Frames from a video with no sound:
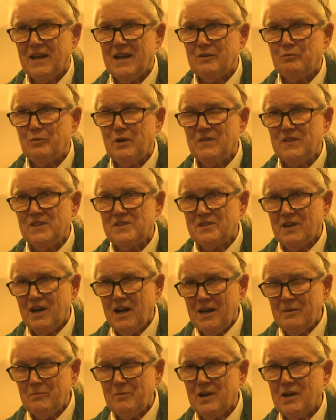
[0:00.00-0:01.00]
and when the
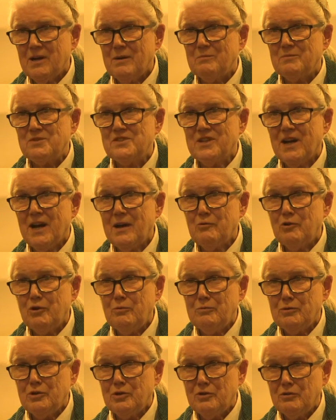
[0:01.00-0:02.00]
time comes, I will
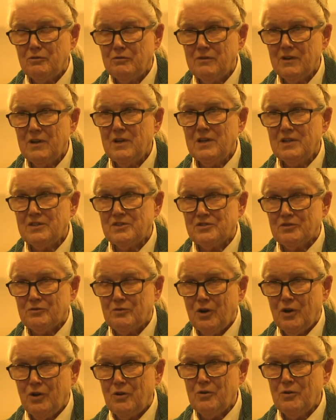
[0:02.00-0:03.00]
move
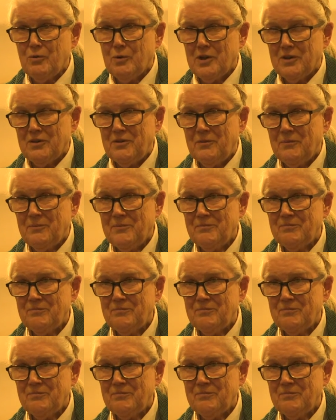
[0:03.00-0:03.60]
to Oakwood.